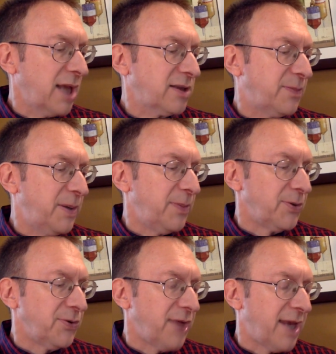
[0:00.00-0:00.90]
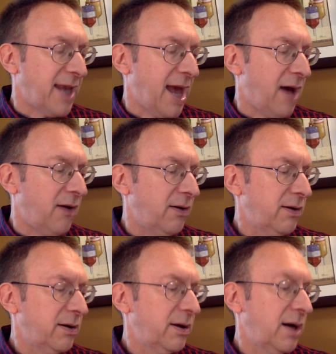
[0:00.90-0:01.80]
Lots of people do that now."
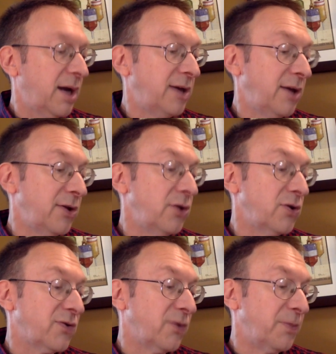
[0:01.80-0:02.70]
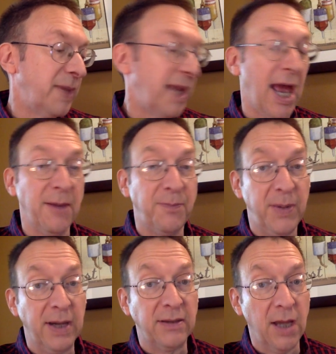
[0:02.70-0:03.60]
Another useful bit I'd
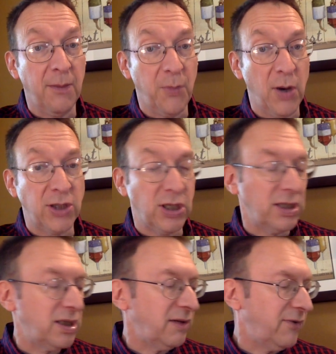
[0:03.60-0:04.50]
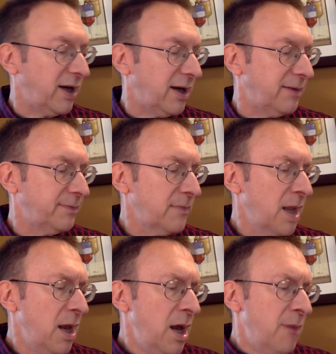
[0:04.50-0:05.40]
picked up watching TV.
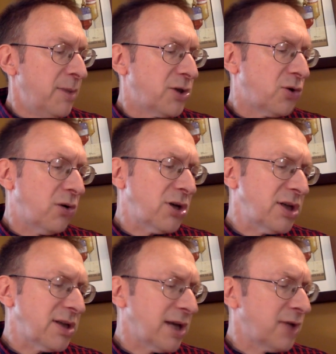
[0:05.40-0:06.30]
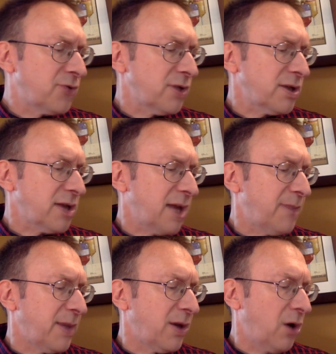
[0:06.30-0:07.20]
But Georgie's interest had
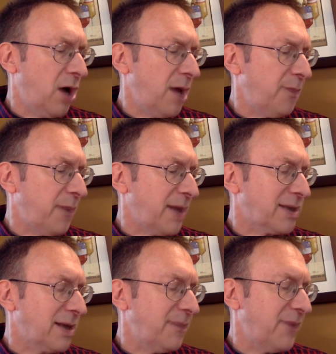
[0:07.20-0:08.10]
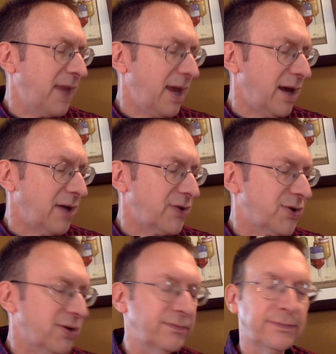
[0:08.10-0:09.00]
been caught by something
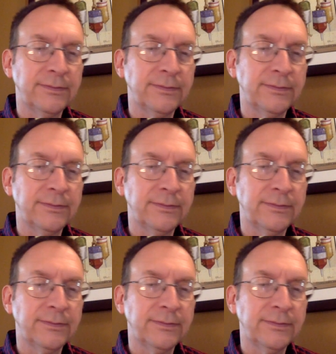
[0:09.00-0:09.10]
else.